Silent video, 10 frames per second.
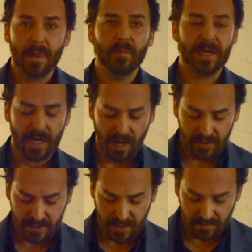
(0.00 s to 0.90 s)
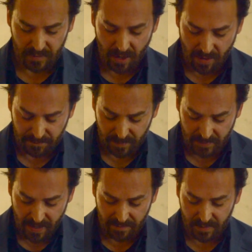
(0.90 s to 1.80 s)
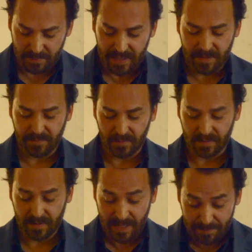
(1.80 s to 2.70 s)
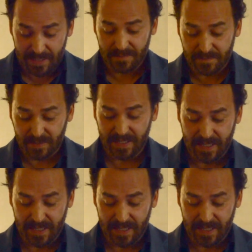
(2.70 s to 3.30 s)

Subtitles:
we cut ourselves off from ever meaningfully